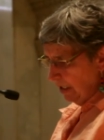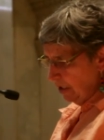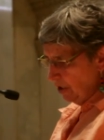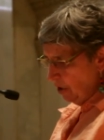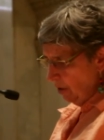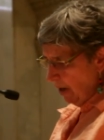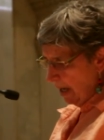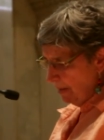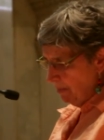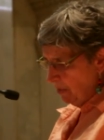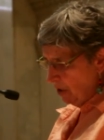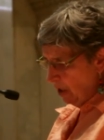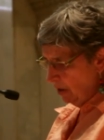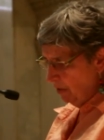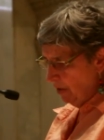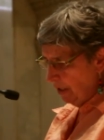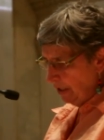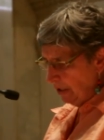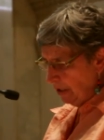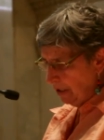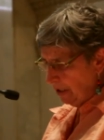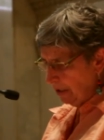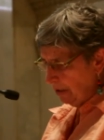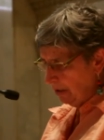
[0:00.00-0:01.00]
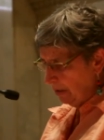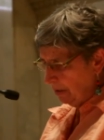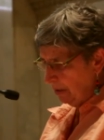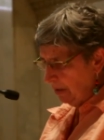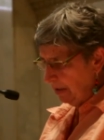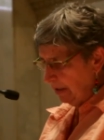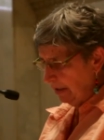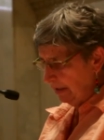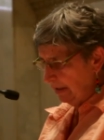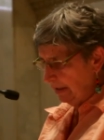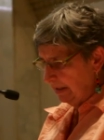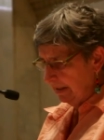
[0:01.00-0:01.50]
So I'm going
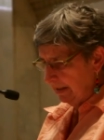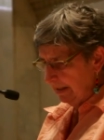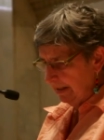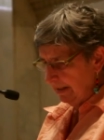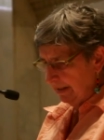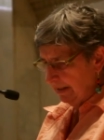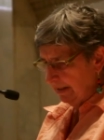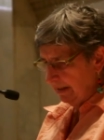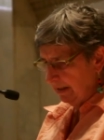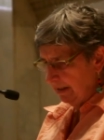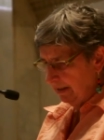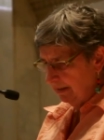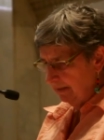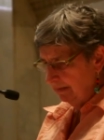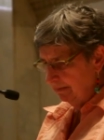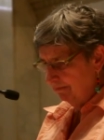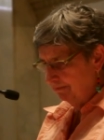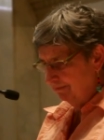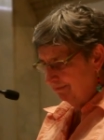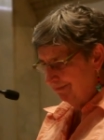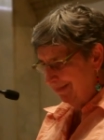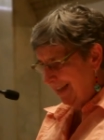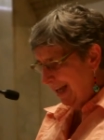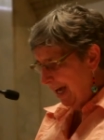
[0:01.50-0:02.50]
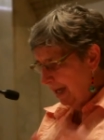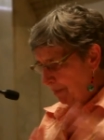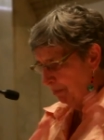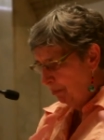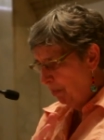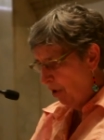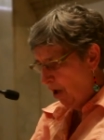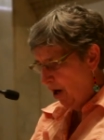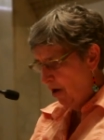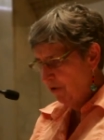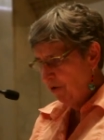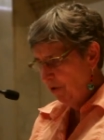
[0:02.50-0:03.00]
to
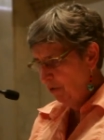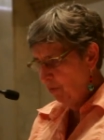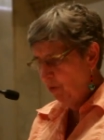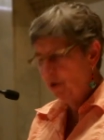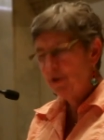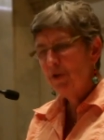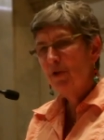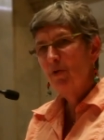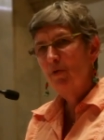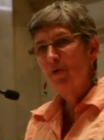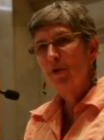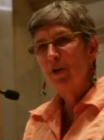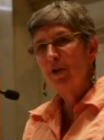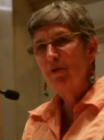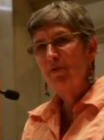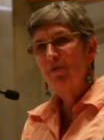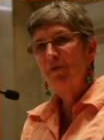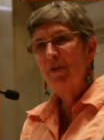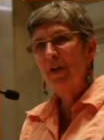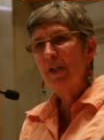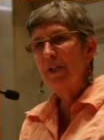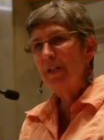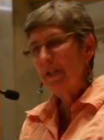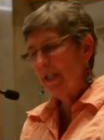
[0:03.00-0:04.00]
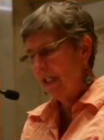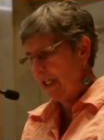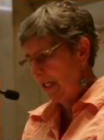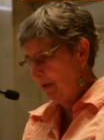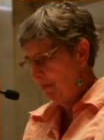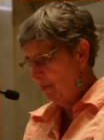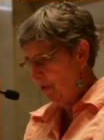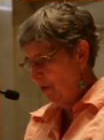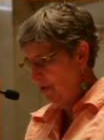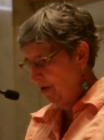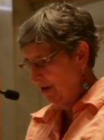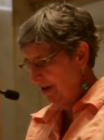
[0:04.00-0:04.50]
not bother with the word fix
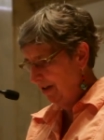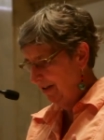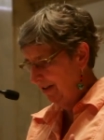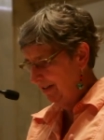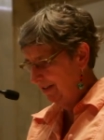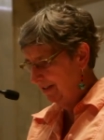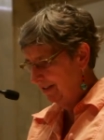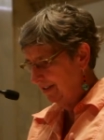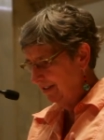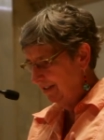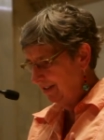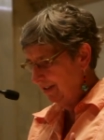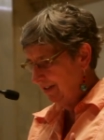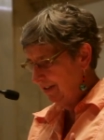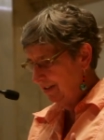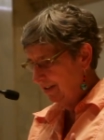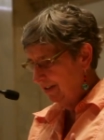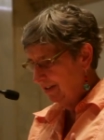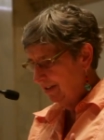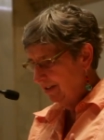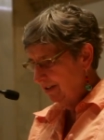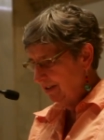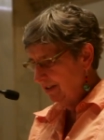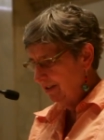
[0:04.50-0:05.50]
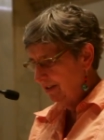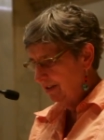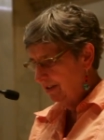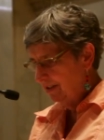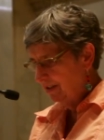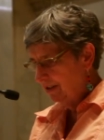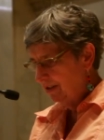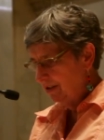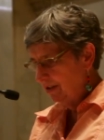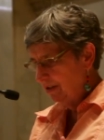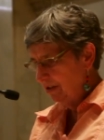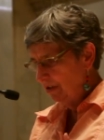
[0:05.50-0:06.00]
anymore
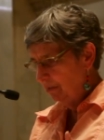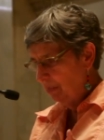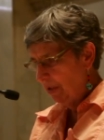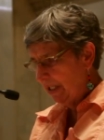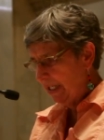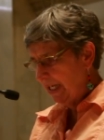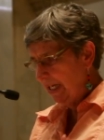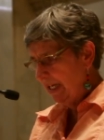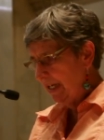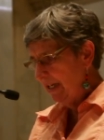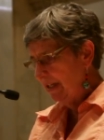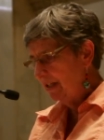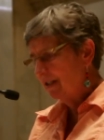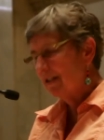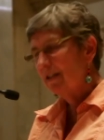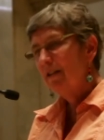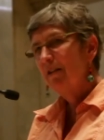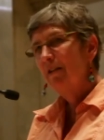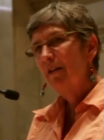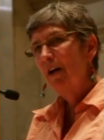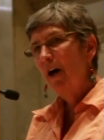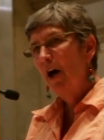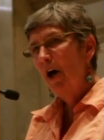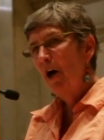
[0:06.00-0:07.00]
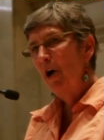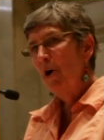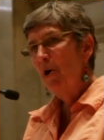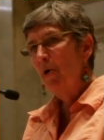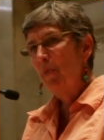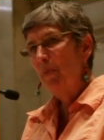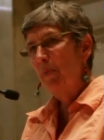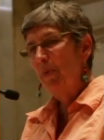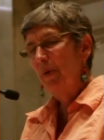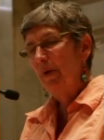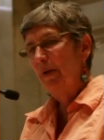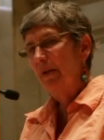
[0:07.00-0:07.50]
because
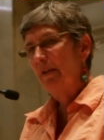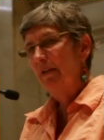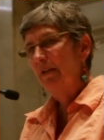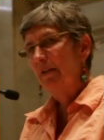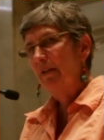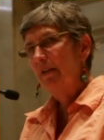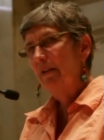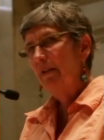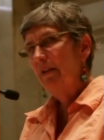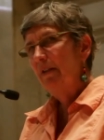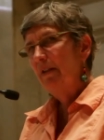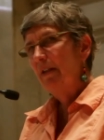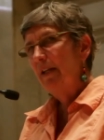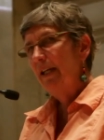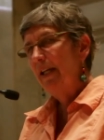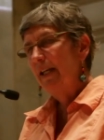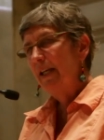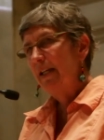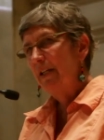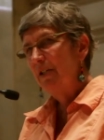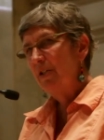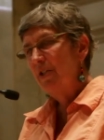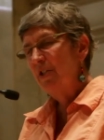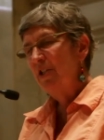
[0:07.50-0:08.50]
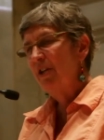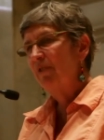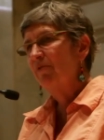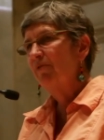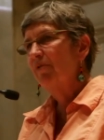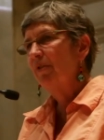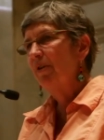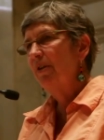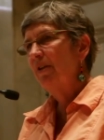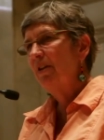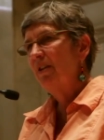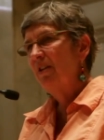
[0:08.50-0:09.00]
hope is
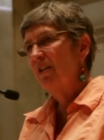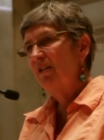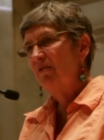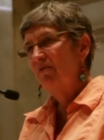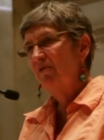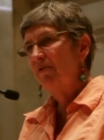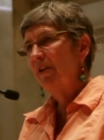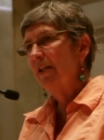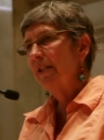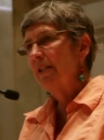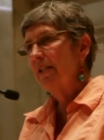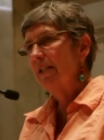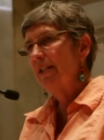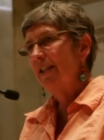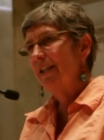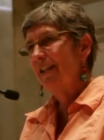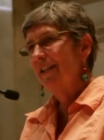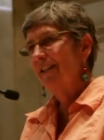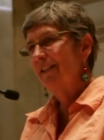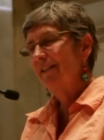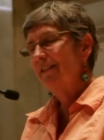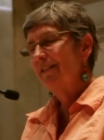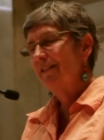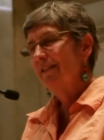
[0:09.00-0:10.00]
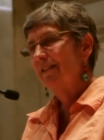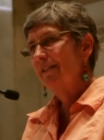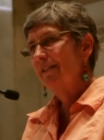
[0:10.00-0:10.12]
different than fixing.